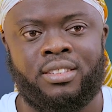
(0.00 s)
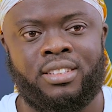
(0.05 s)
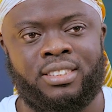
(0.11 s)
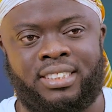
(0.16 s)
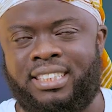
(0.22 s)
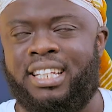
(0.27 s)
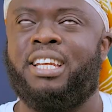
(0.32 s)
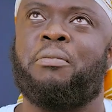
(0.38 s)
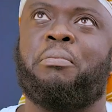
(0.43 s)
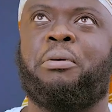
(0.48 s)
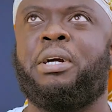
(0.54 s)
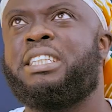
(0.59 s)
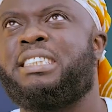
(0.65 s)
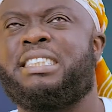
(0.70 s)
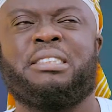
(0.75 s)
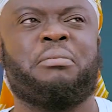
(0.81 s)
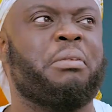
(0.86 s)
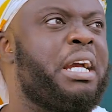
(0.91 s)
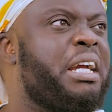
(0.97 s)

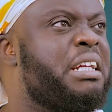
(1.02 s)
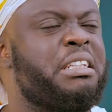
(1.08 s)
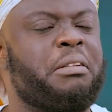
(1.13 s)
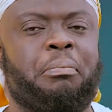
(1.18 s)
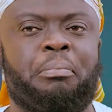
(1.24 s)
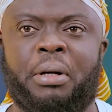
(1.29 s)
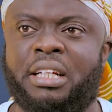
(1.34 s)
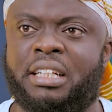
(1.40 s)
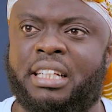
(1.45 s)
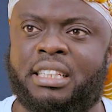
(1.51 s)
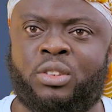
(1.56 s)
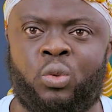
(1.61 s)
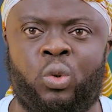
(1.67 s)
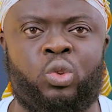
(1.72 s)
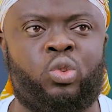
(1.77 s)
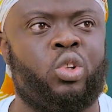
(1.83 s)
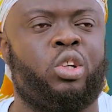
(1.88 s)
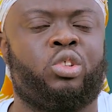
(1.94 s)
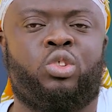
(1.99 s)
Celebrating my independence.
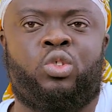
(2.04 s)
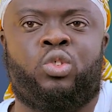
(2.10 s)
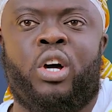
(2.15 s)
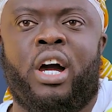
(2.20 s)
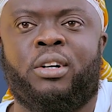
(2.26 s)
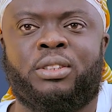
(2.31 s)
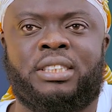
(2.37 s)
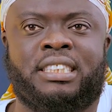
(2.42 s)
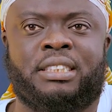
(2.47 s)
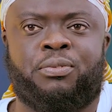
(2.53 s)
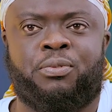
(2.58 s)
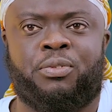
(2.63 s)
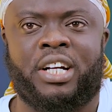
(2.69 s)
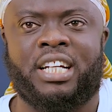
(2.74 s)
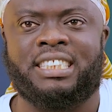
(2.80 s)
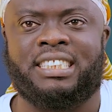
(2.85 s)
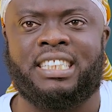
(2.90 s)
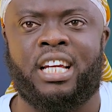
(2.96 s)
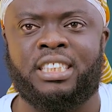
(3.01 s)
Also, I went to
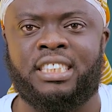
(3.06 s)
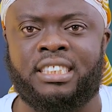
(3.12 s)
France.